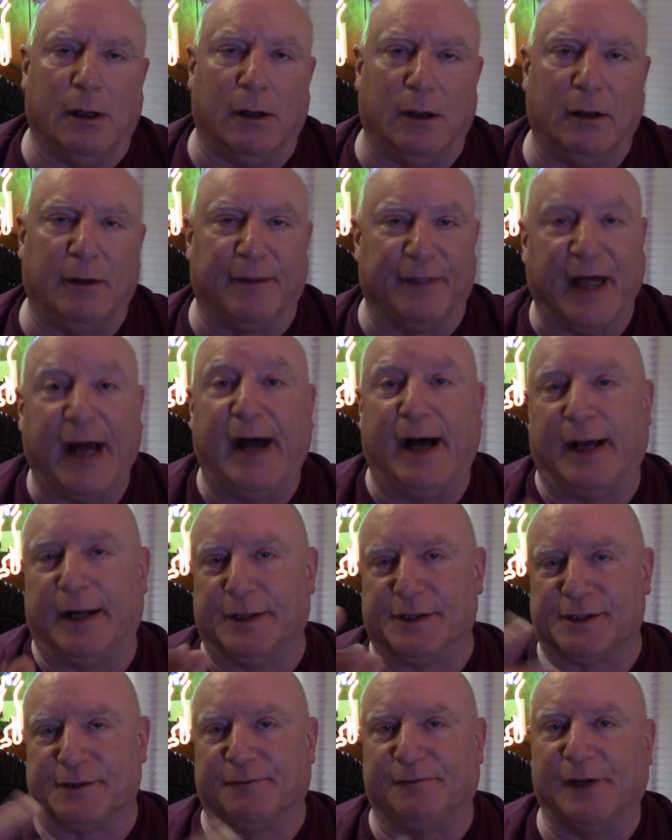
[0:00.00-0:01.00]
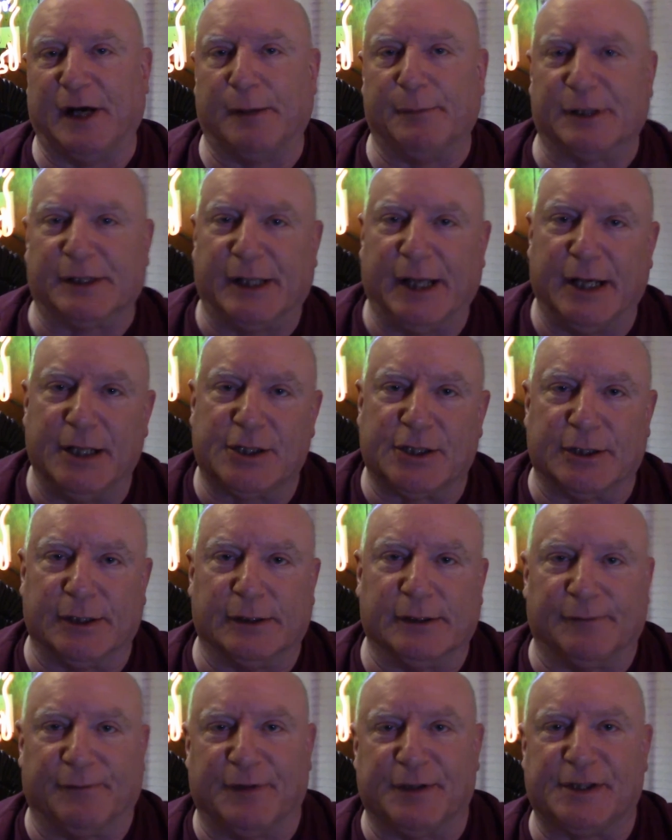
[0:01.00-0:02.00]
All that is a
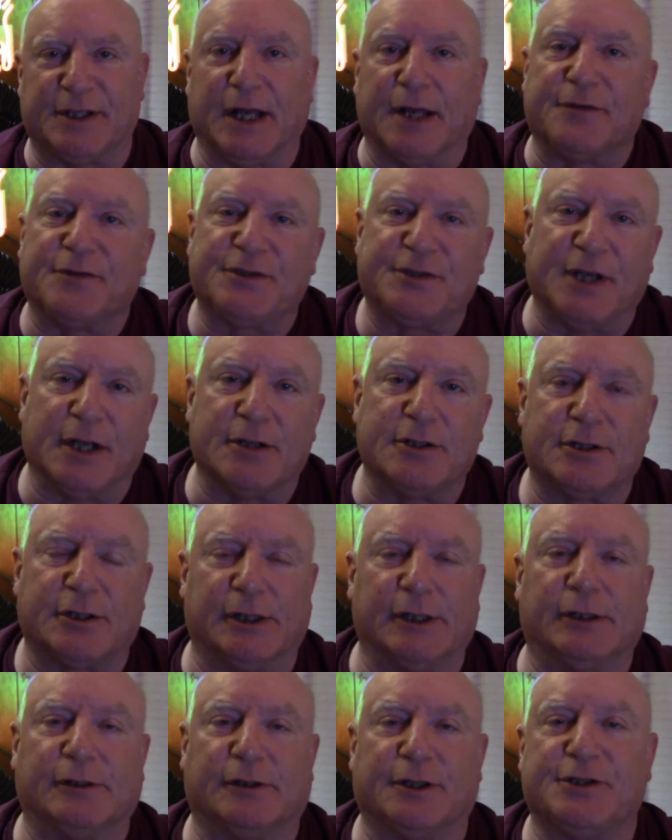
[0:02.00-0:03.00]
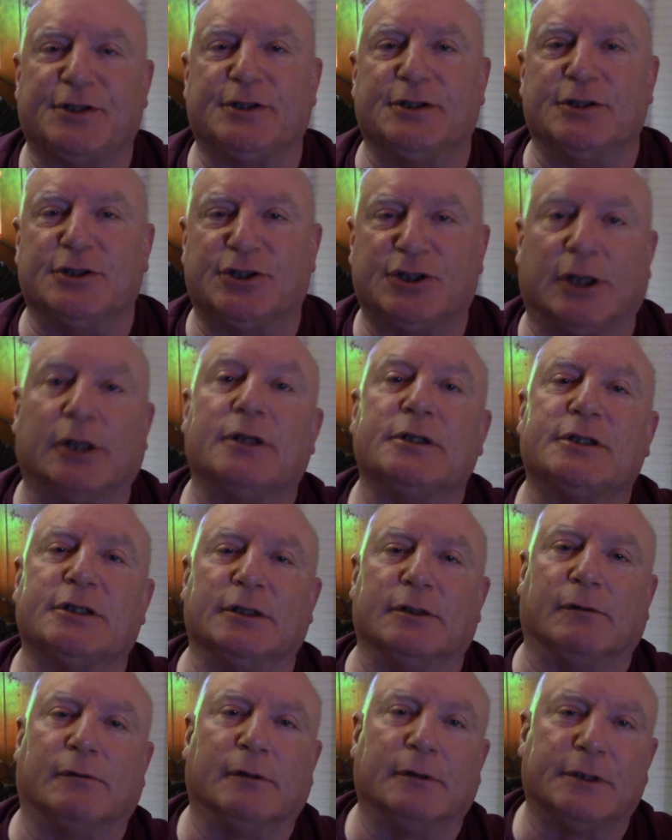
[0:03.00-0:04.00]
fabrication of the 10th century Christian church
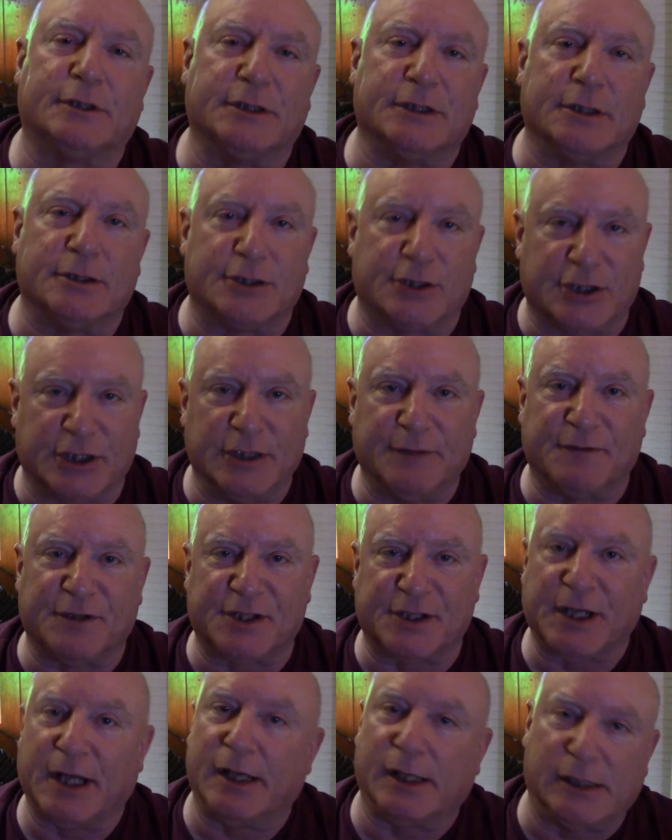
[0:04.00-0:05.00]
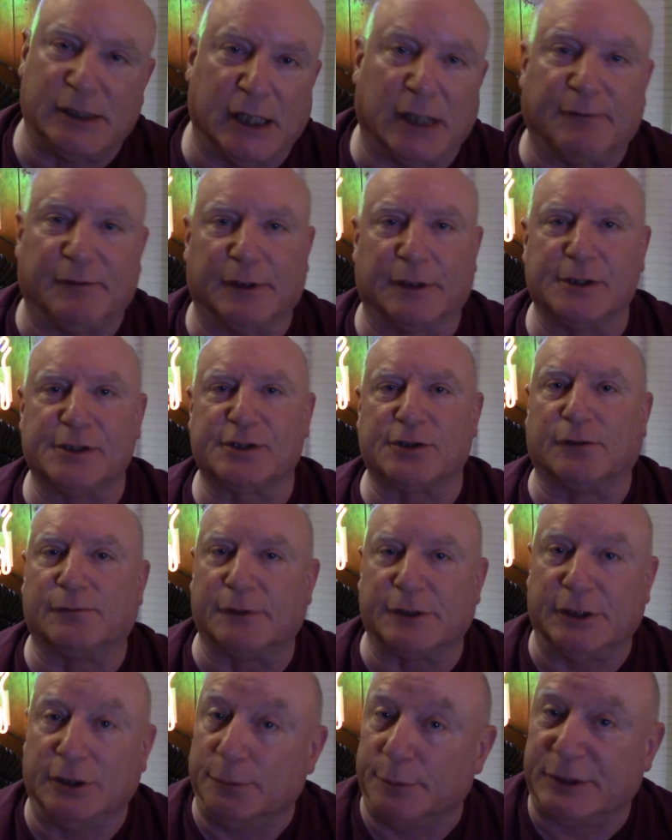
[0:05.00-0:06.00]
in order to achieve a state of governance
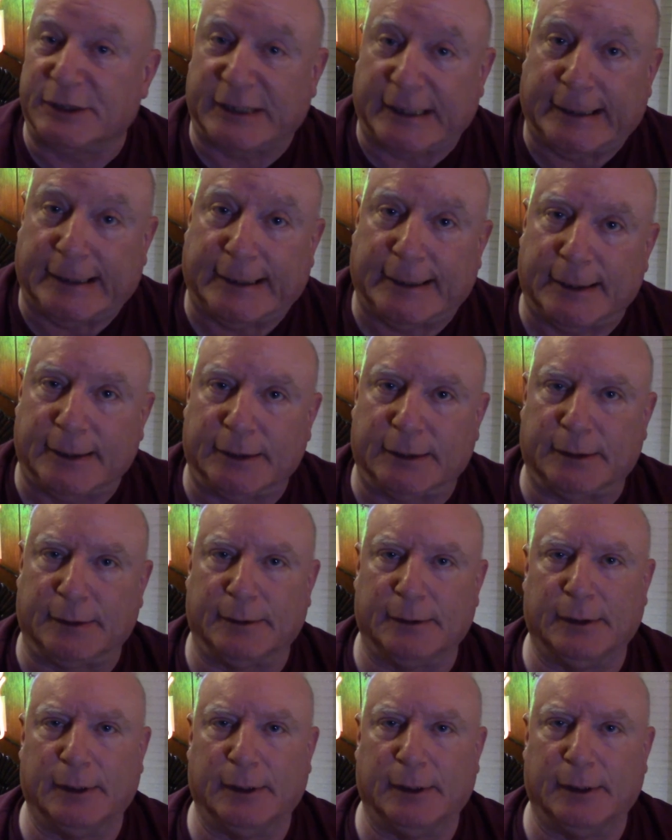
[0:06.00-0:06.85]
over humankind.